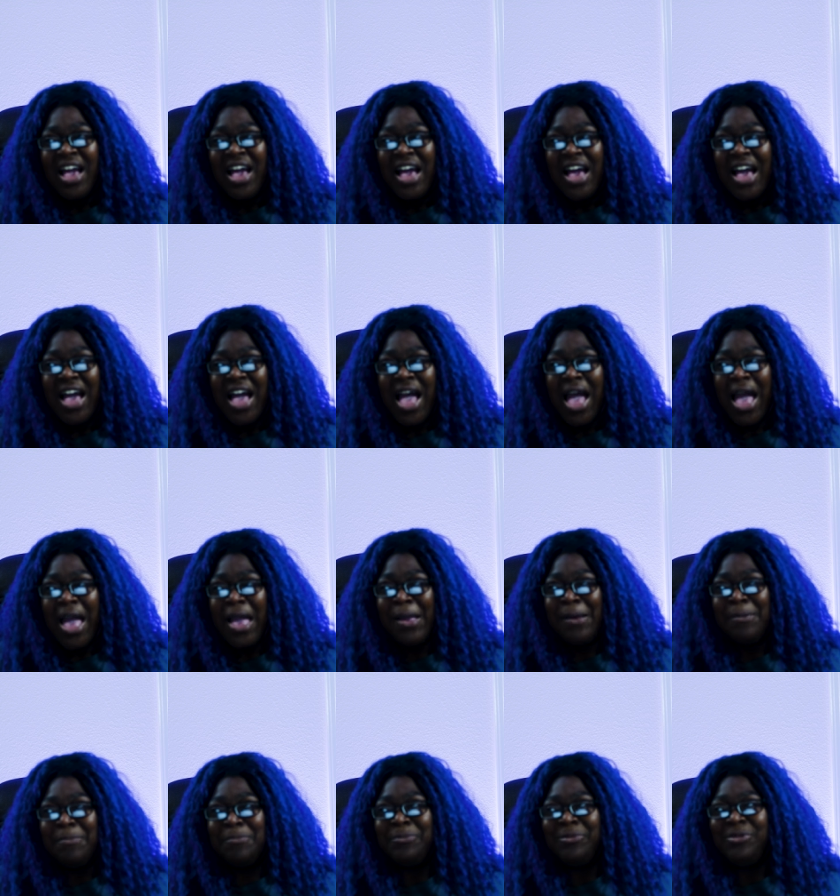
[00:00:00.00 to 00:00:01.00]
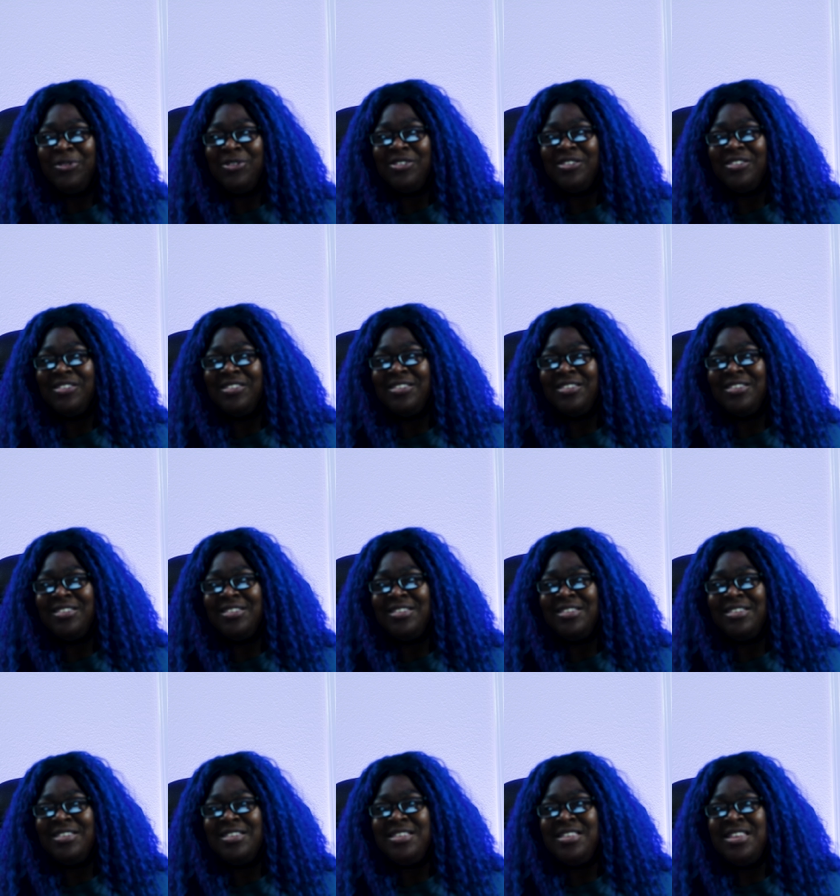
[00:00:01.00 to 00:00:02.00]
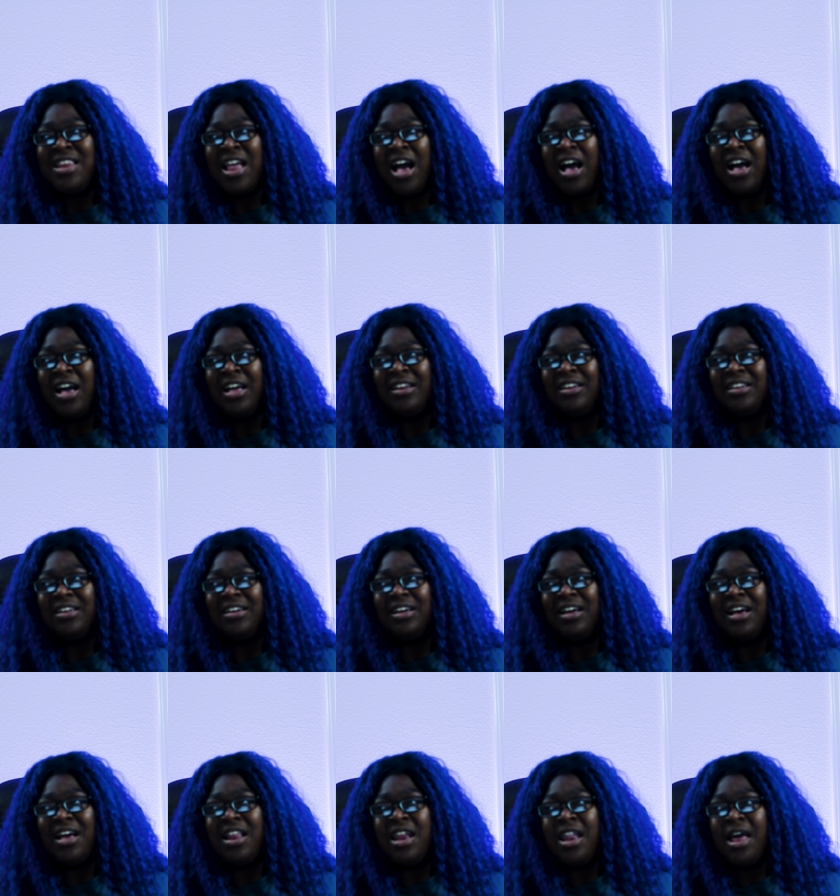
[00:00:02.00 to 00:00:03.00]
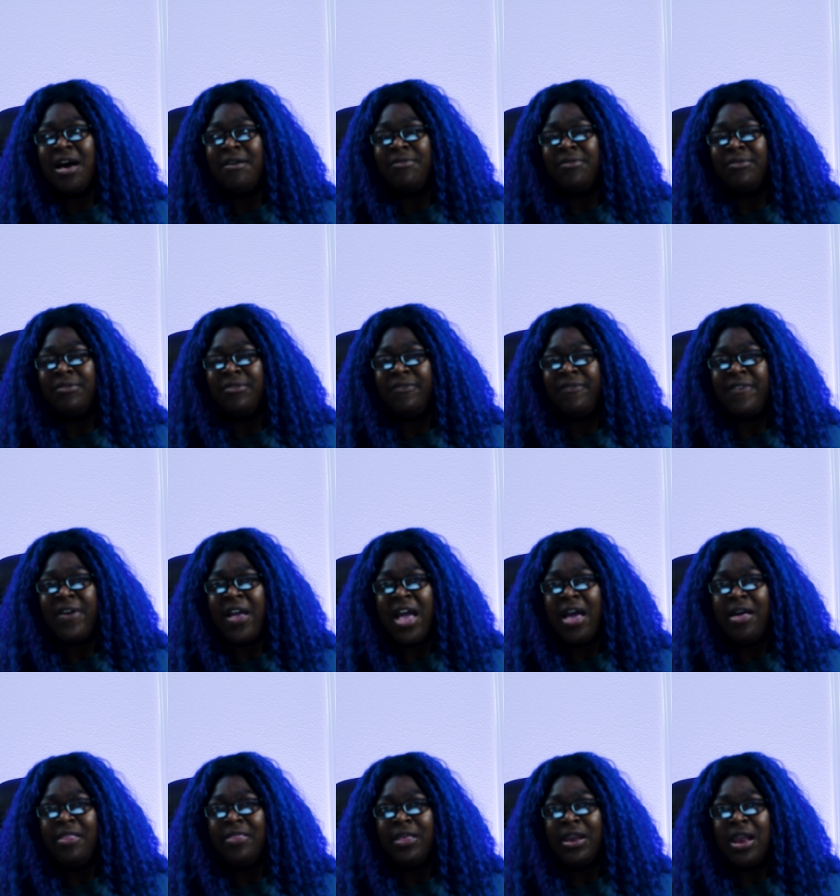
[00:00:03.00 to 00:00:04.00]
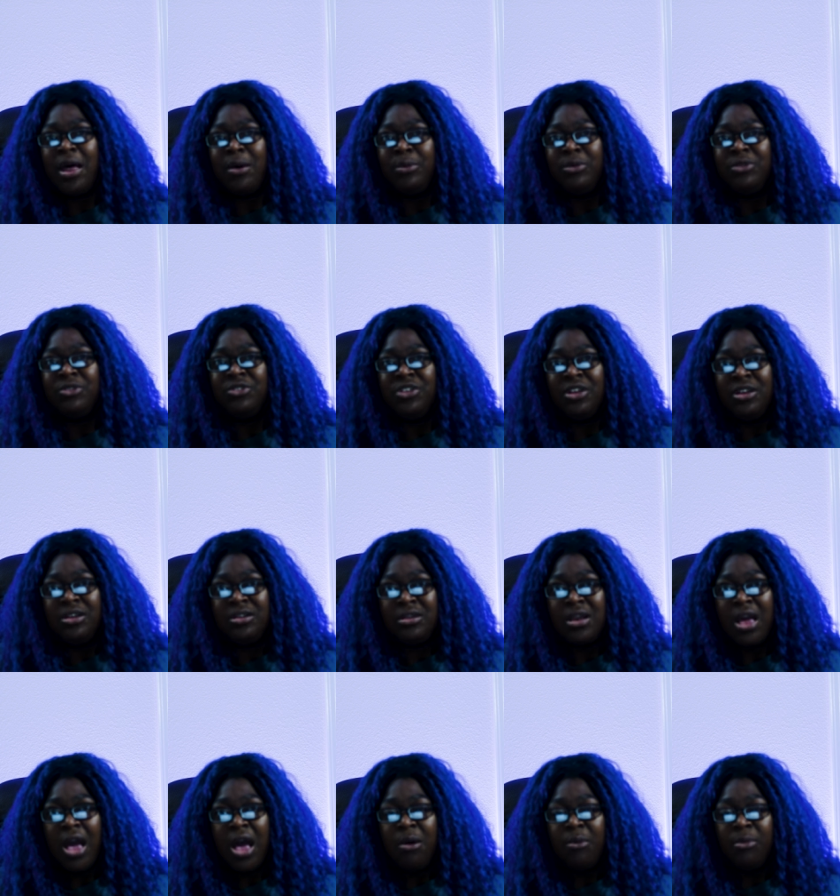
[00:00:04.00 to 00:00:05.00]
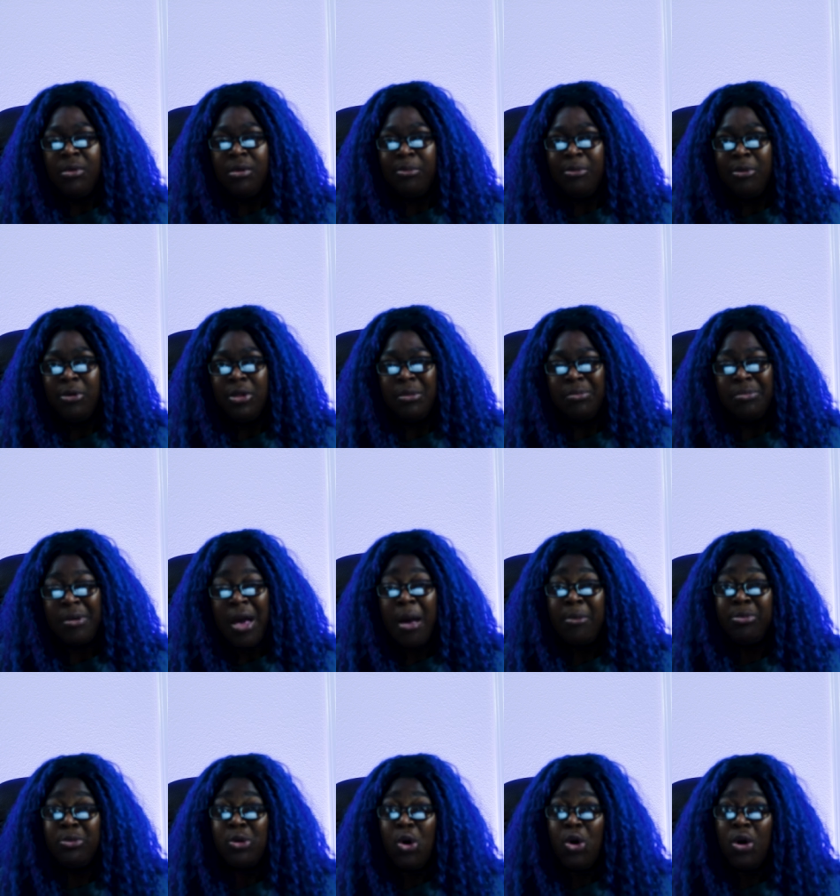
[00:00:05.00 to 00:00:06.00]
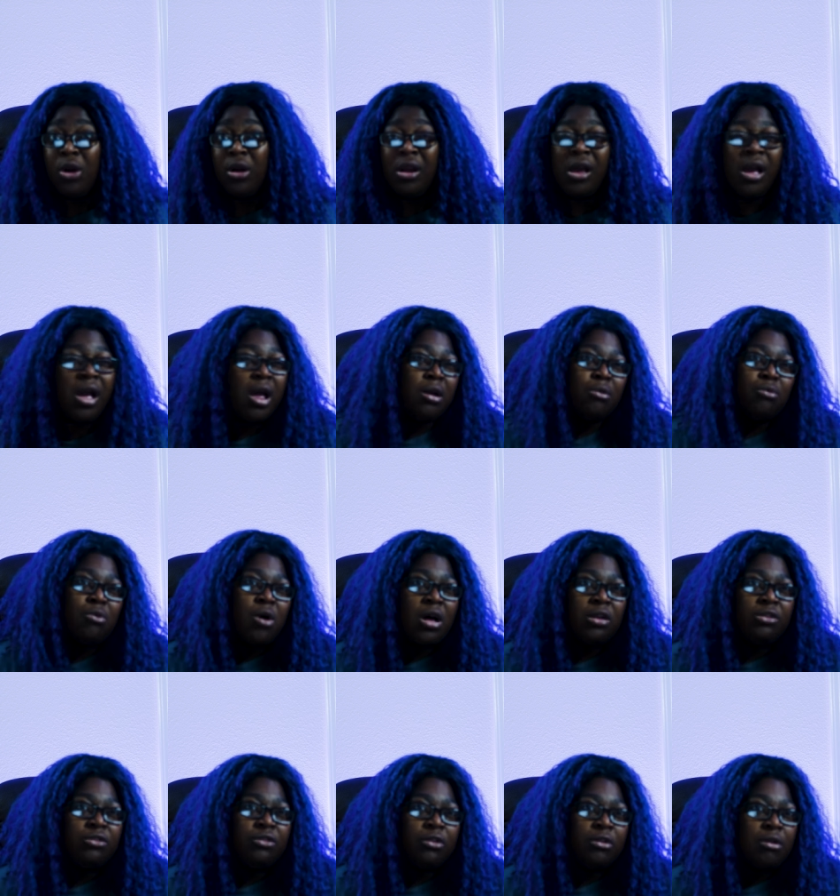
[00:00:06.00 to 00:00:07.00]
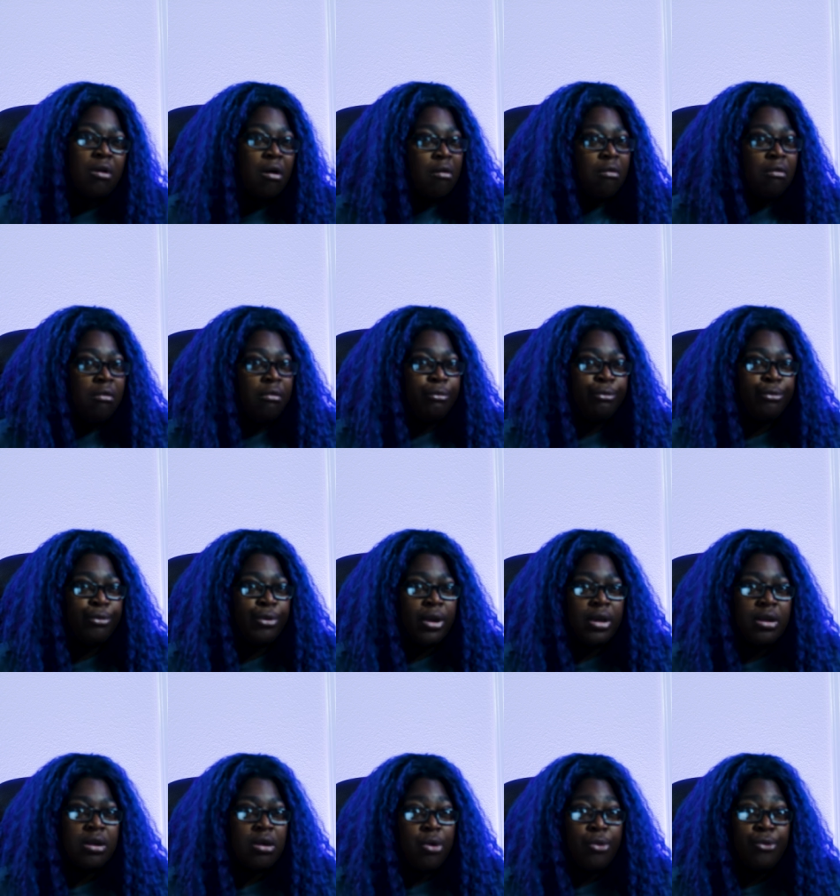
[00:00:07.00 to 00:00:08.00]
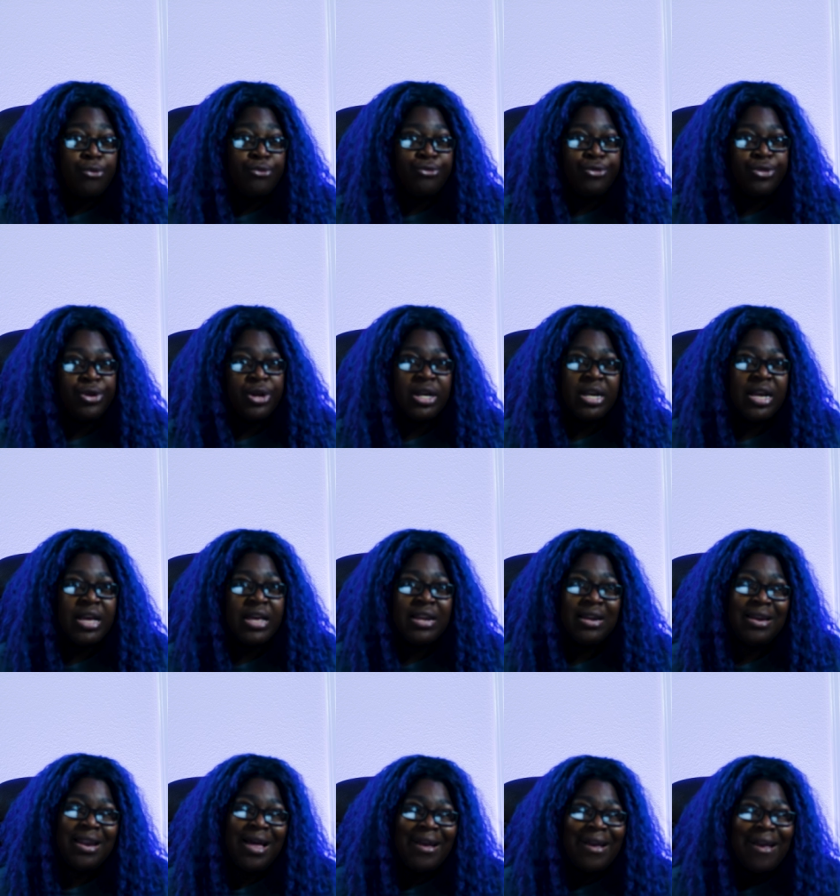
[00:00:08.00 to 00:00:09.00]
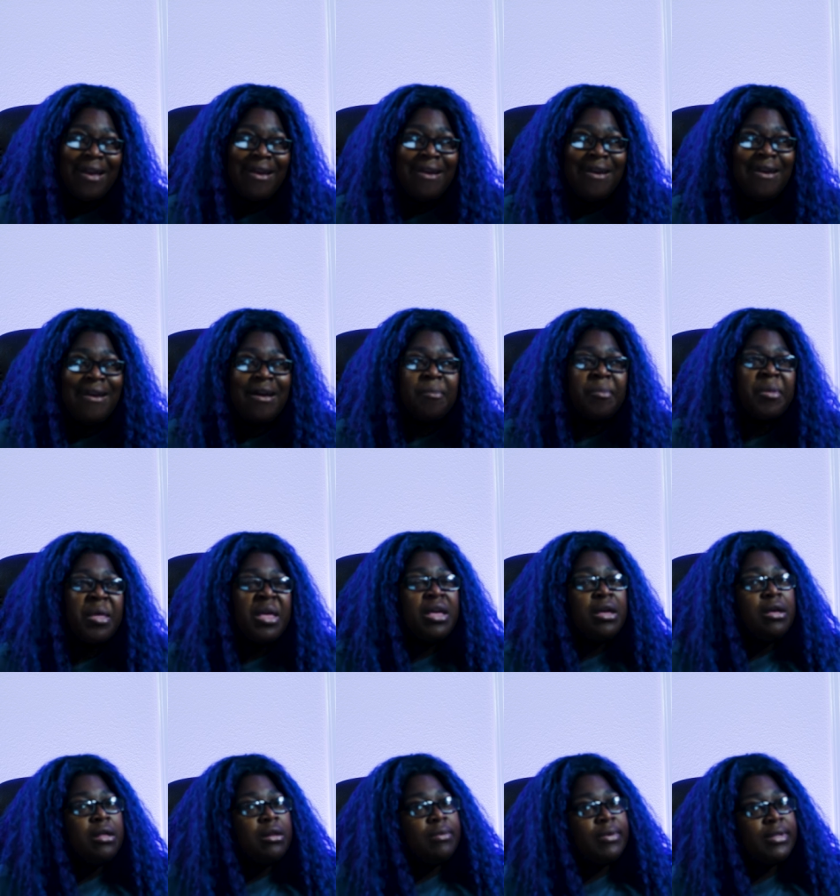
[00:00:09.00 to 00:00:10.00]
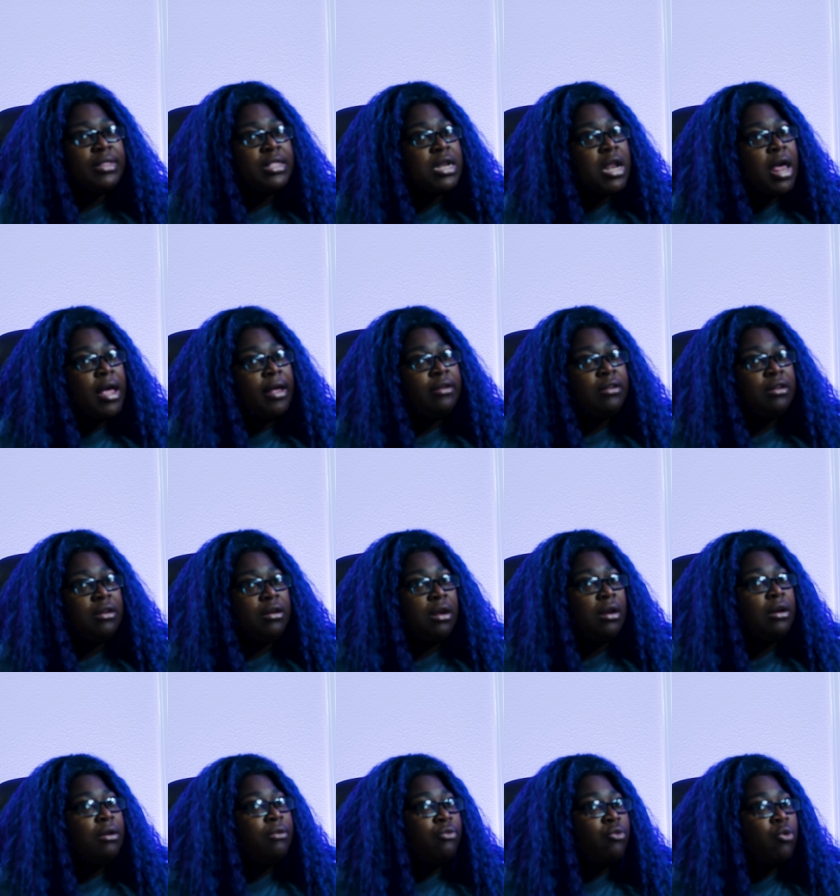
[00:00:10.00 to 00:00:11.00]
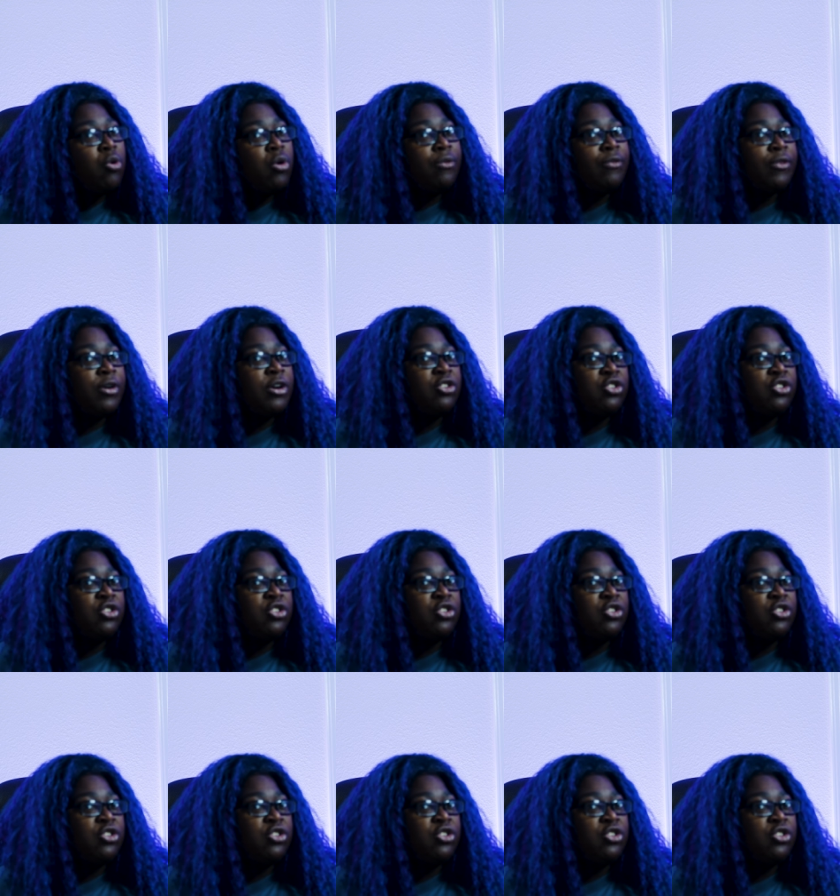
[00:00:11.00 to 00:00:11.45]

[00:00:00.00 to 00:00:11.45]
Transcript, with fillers: I'm just not enough of a fan that I will sit down with a bowl of popcorn and watch it over and over again, like I am with the 1984 version.